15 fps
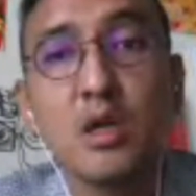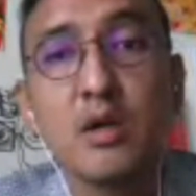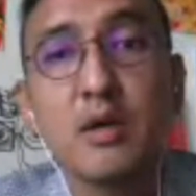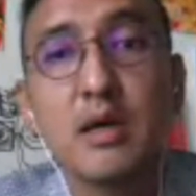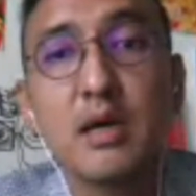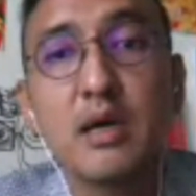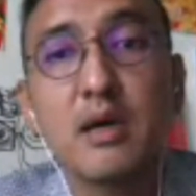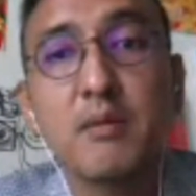
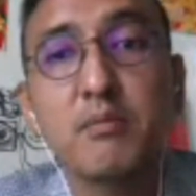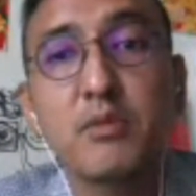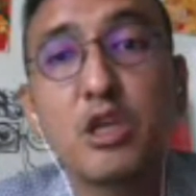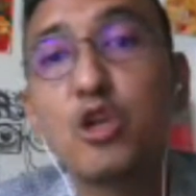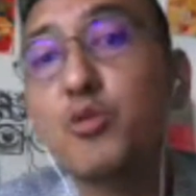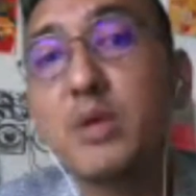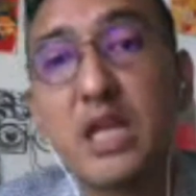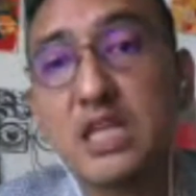the
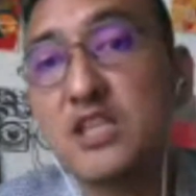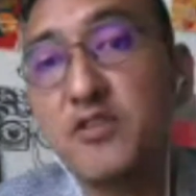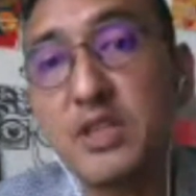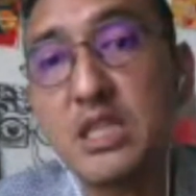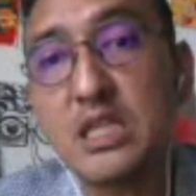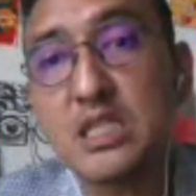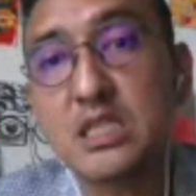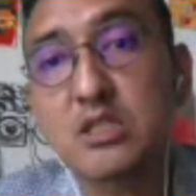human
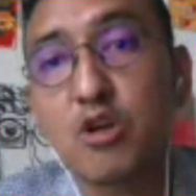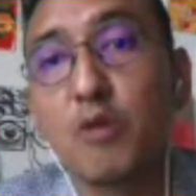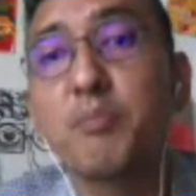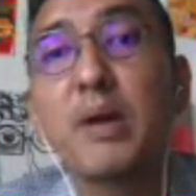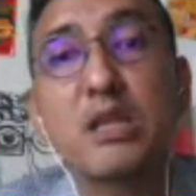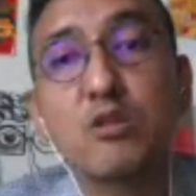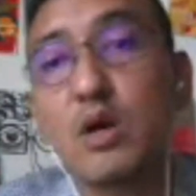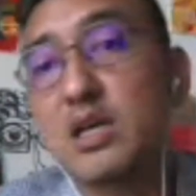activities
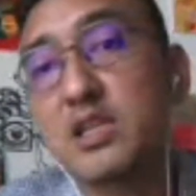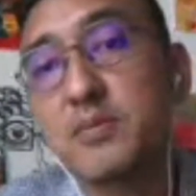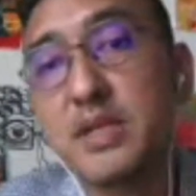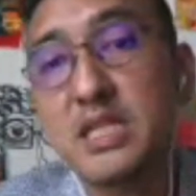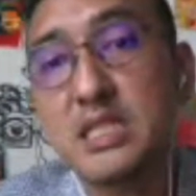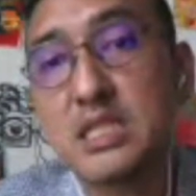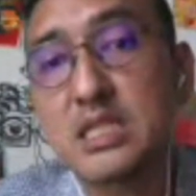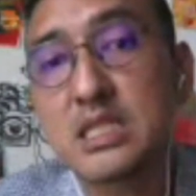compared to other
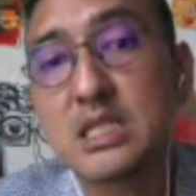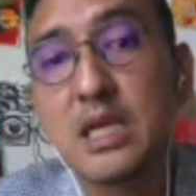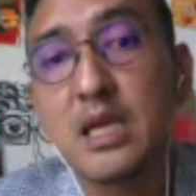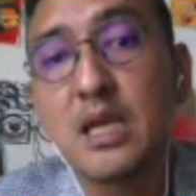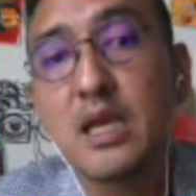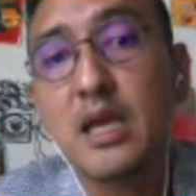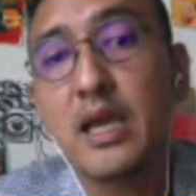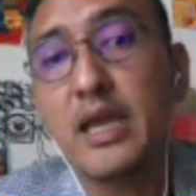places.
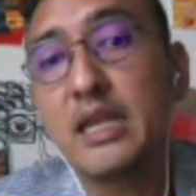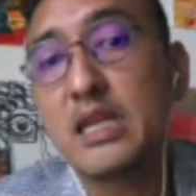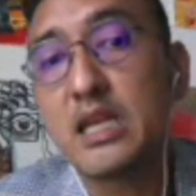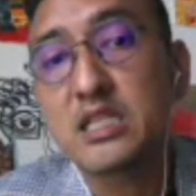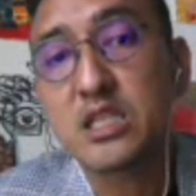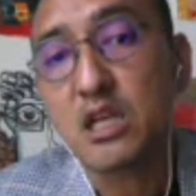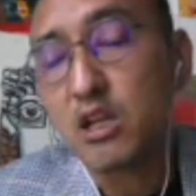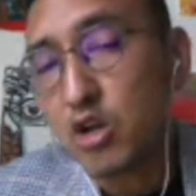And
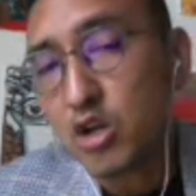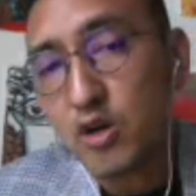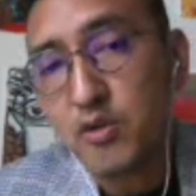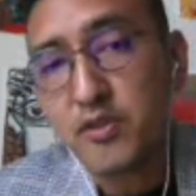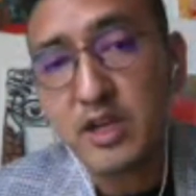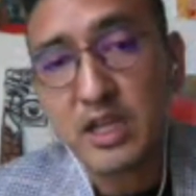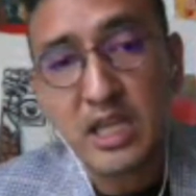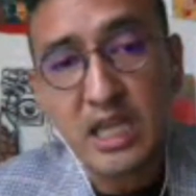there's a lot
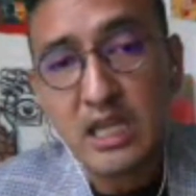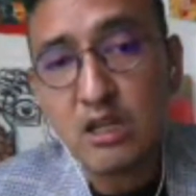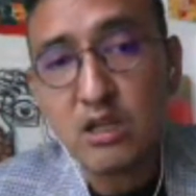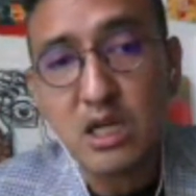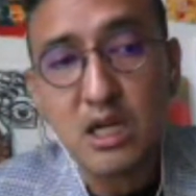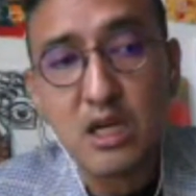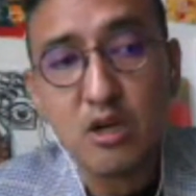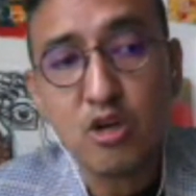of, again,
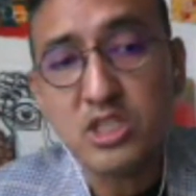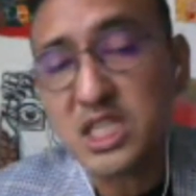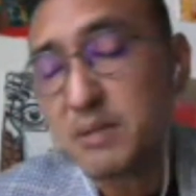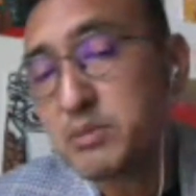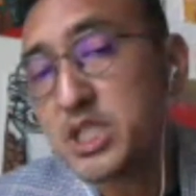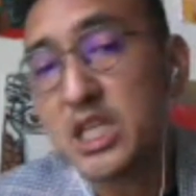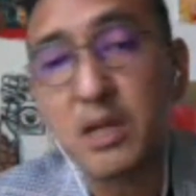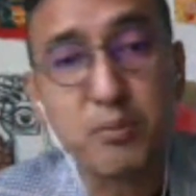
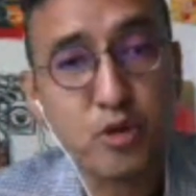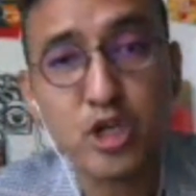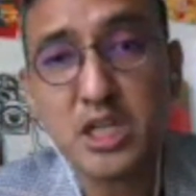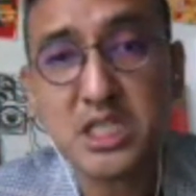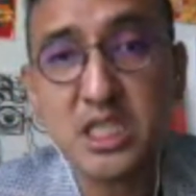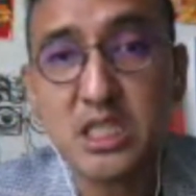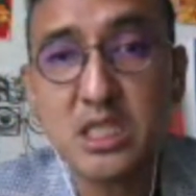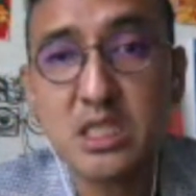consumption and
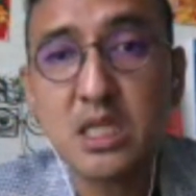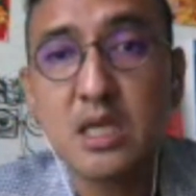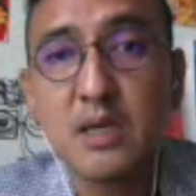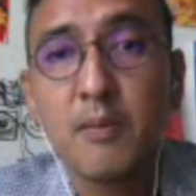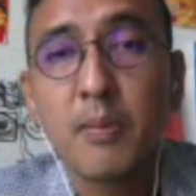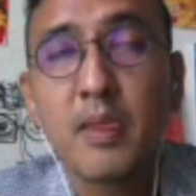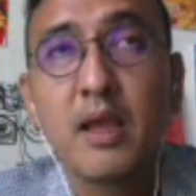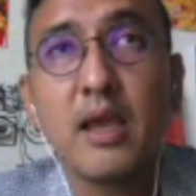productions.
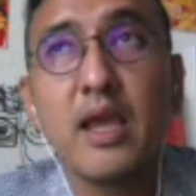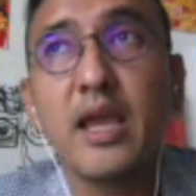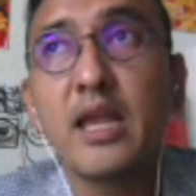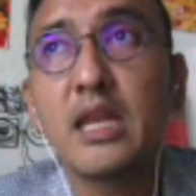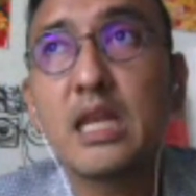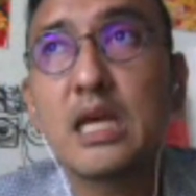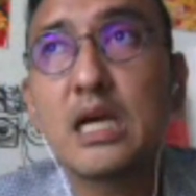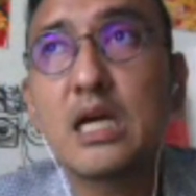
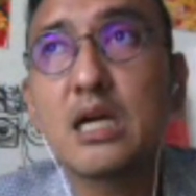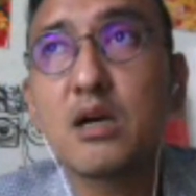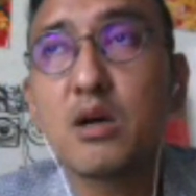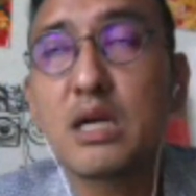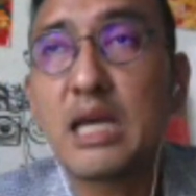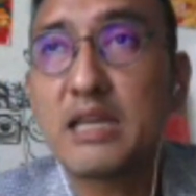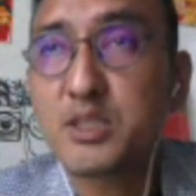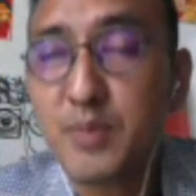And
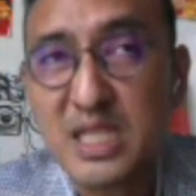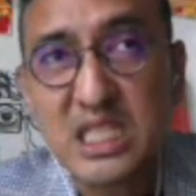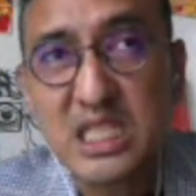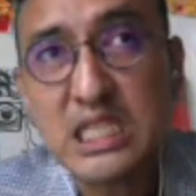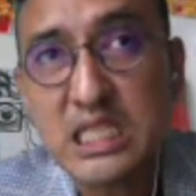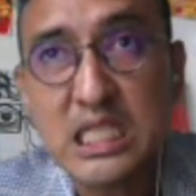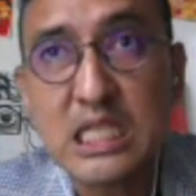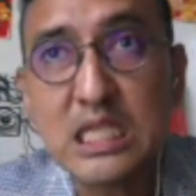especially
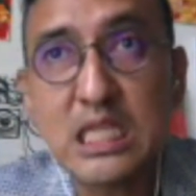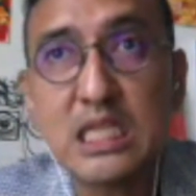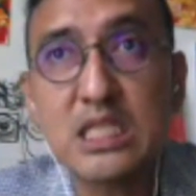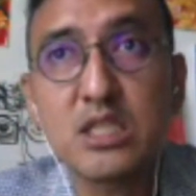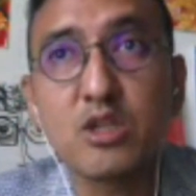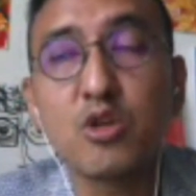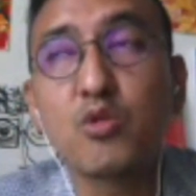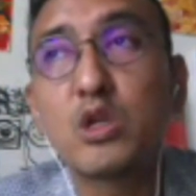cities,
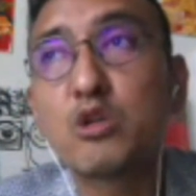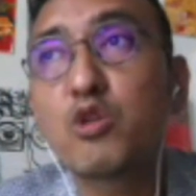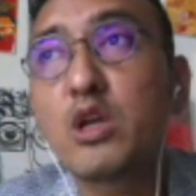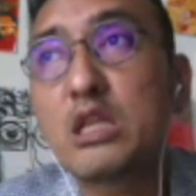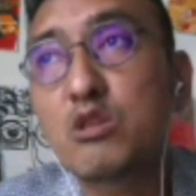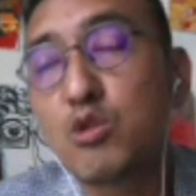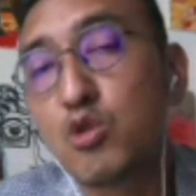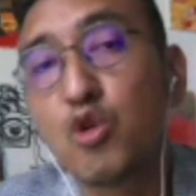we're looking
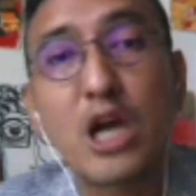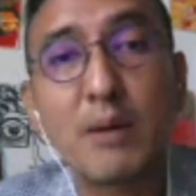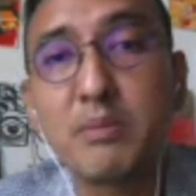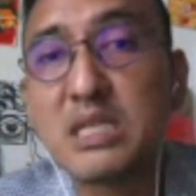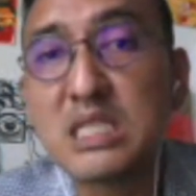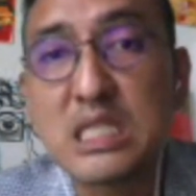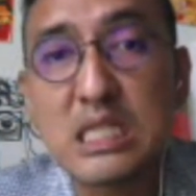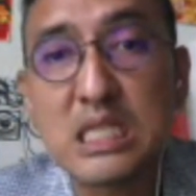into low
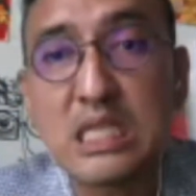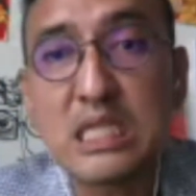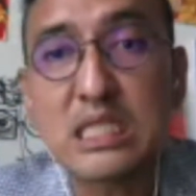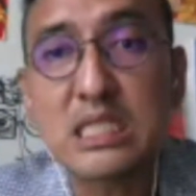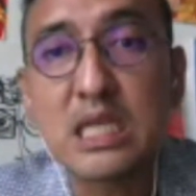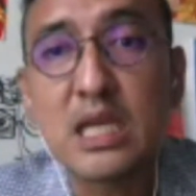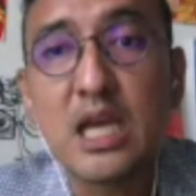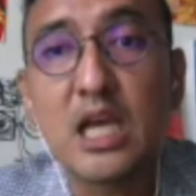carbon
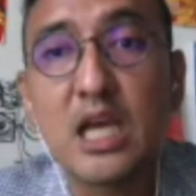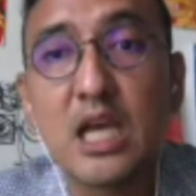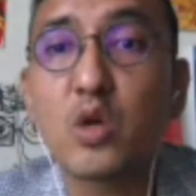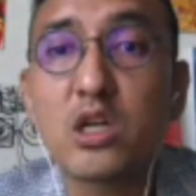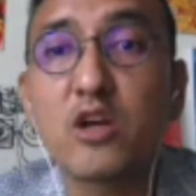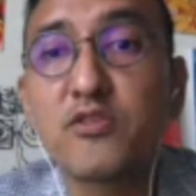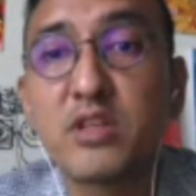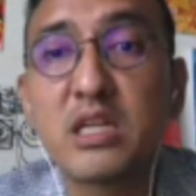cities as
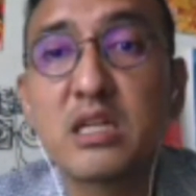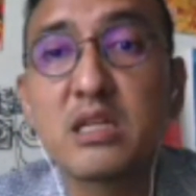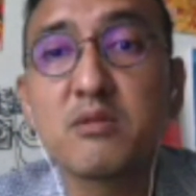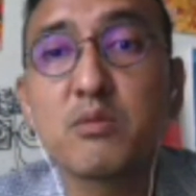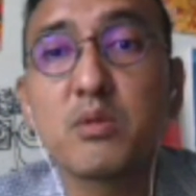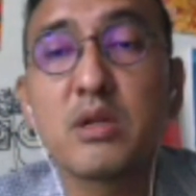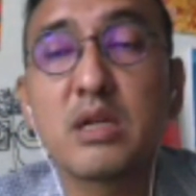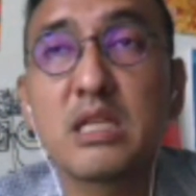one of the
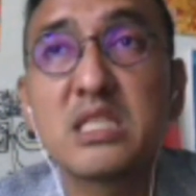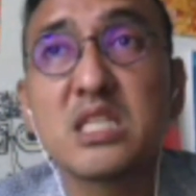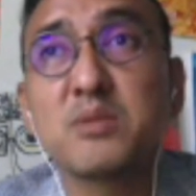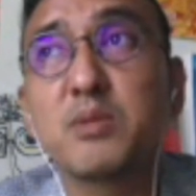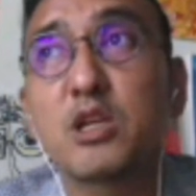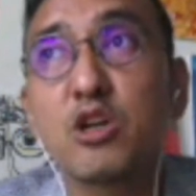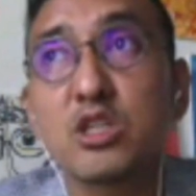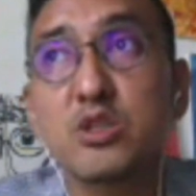reasons.
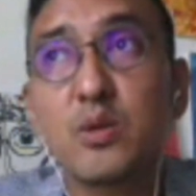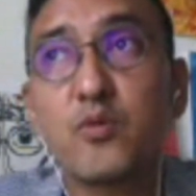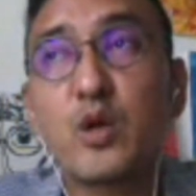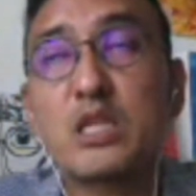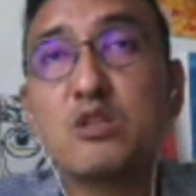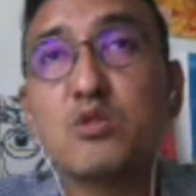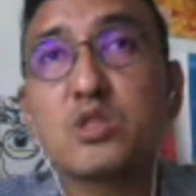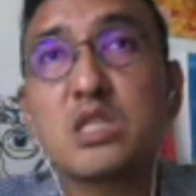Because
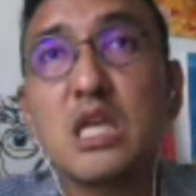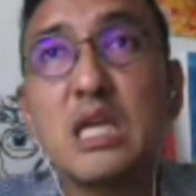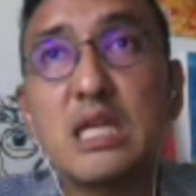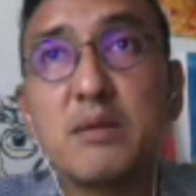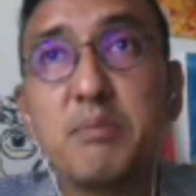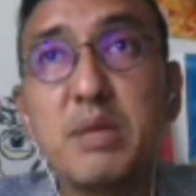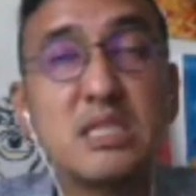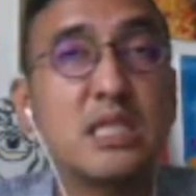when you stay in the
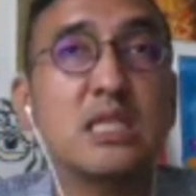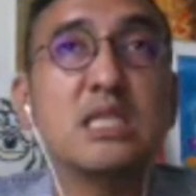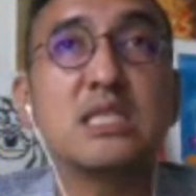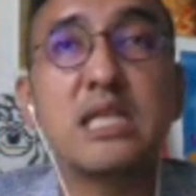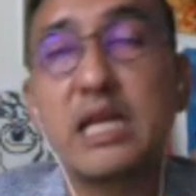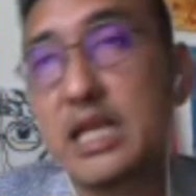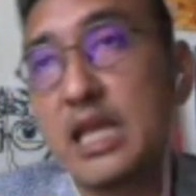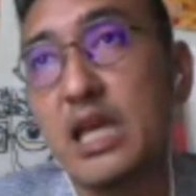big cities
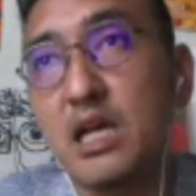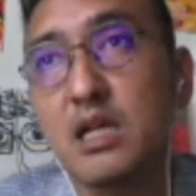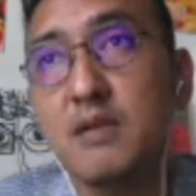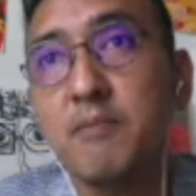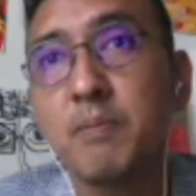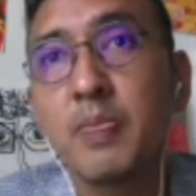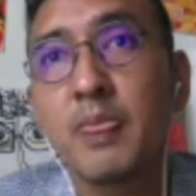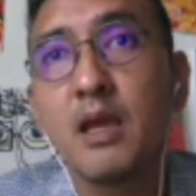like KL,
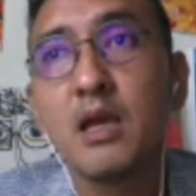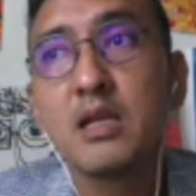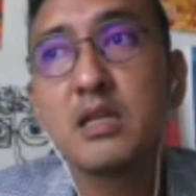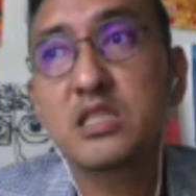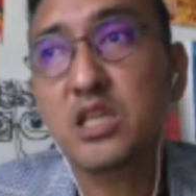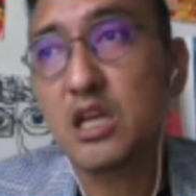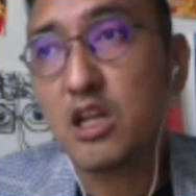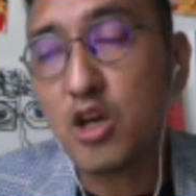
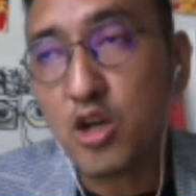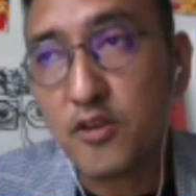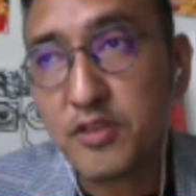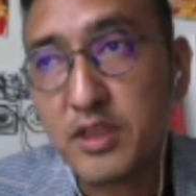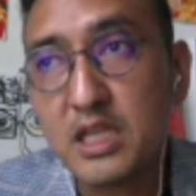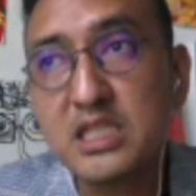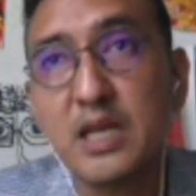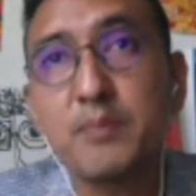there's a lot of
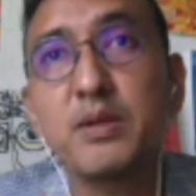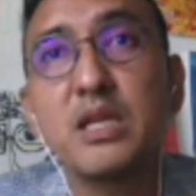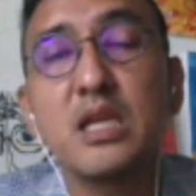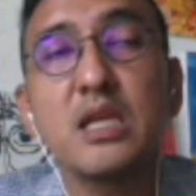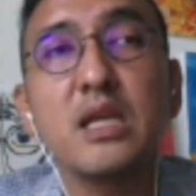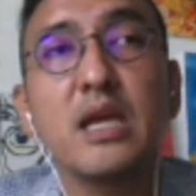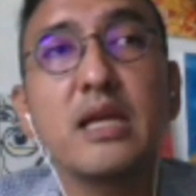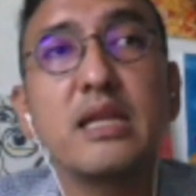things
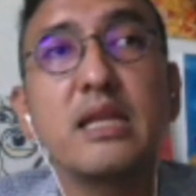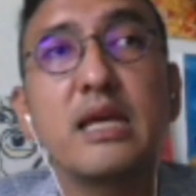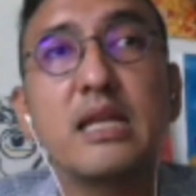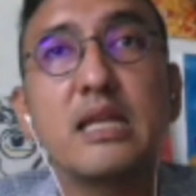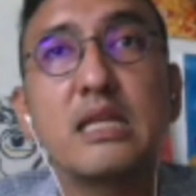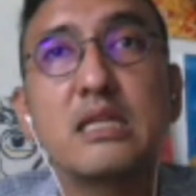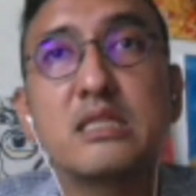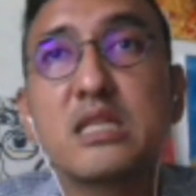happening, and
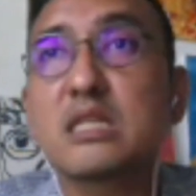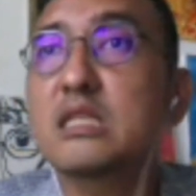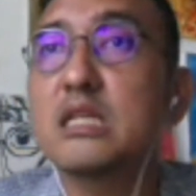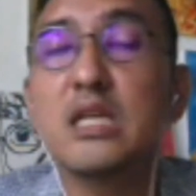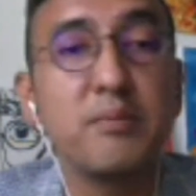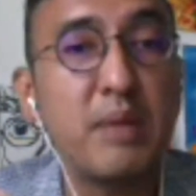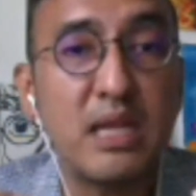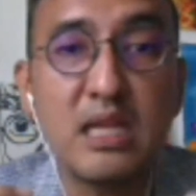that resulted
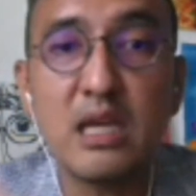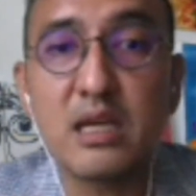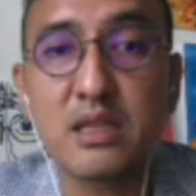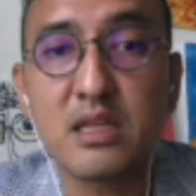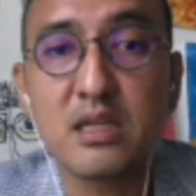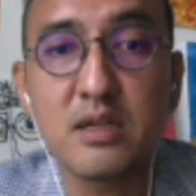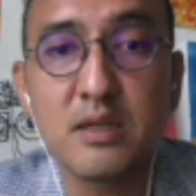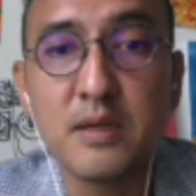in many
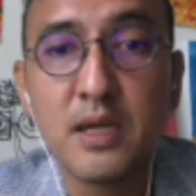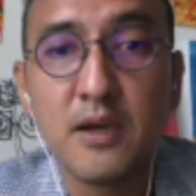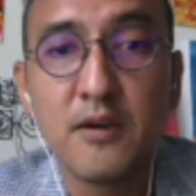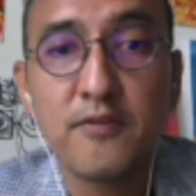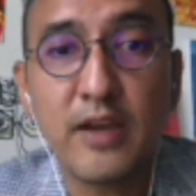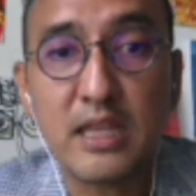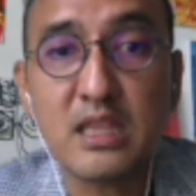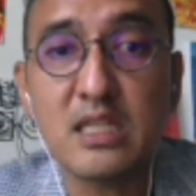other
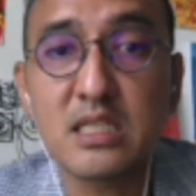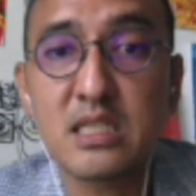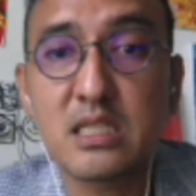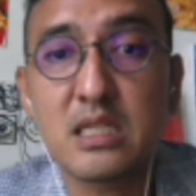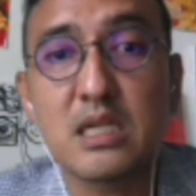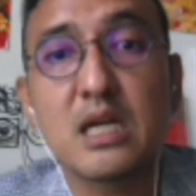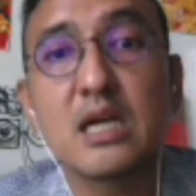factors